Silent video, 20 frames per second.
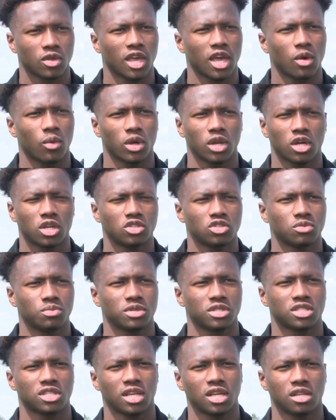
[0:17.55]
Yeah,
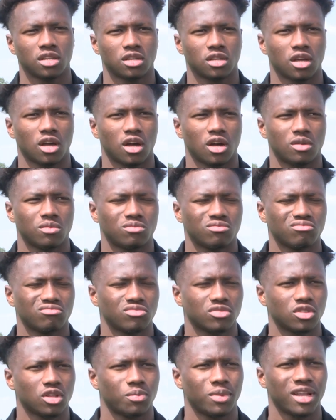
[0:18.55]
100%.
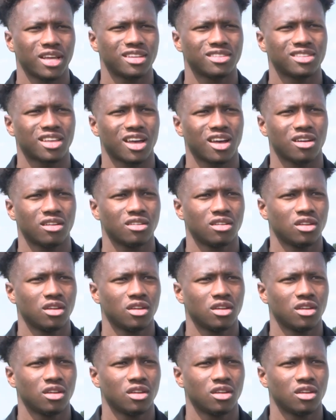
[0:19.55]
Um, the players that,